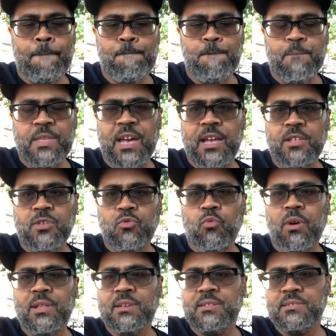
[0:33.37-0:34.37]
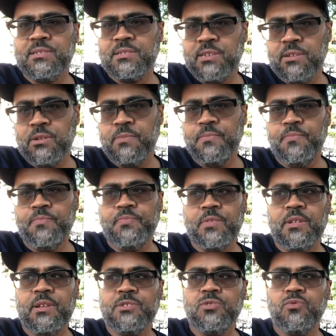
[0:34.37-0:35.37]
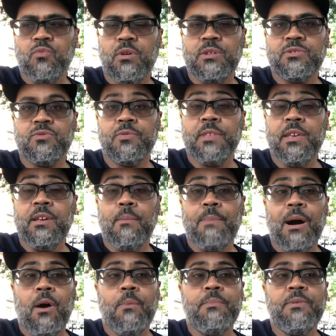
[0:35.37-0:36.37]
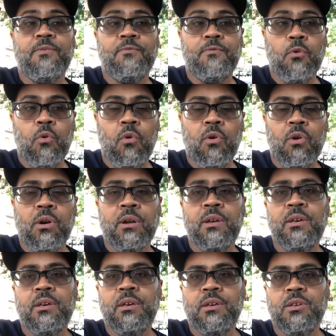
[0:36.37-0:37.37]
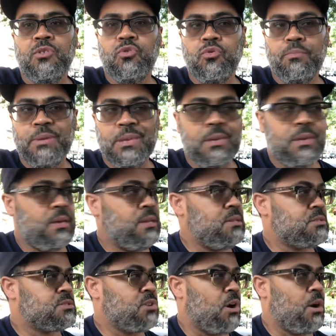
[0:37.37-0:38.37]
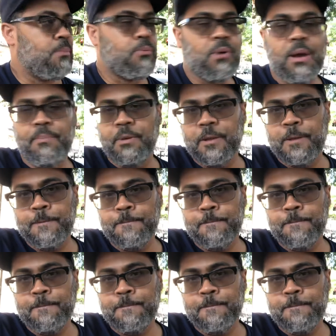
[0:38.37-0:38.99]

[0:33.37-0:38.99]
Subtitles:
that you want to consider and that you want to think about before you begin to start prepping.